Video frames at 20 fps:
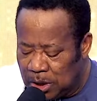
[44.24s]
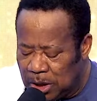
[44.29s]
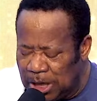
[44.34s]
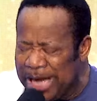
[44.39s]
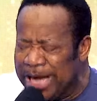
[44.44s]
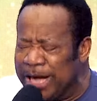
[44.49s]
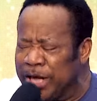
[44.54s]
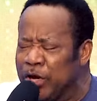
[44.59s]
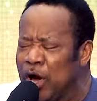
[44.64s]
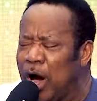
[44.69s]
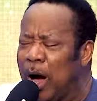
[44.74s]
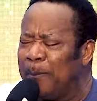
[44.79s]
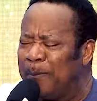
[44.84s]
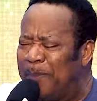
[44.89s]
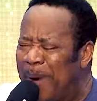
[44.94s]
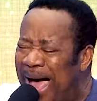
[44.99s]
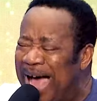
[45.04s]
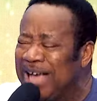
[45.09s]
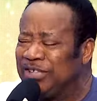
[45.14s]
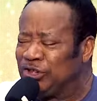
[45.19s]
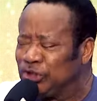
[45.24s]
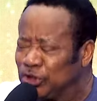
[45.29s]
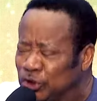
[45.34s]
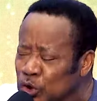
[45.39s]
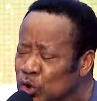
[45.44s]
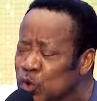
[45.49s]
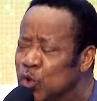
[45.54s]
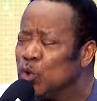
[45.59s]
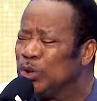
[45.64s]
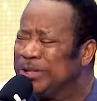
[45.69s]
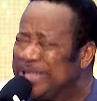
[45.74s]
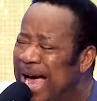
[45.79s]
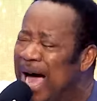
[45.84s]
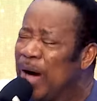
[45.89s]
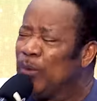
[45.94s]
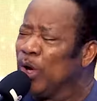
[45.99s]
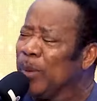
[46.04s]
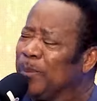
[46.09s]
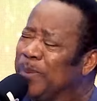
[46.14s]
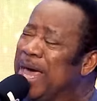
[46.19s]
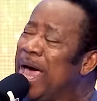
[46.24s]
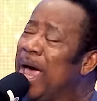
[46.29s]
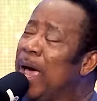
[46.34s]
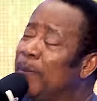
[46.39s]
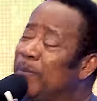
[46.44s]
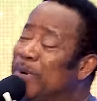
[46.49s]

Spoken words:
In your pass through, there will be a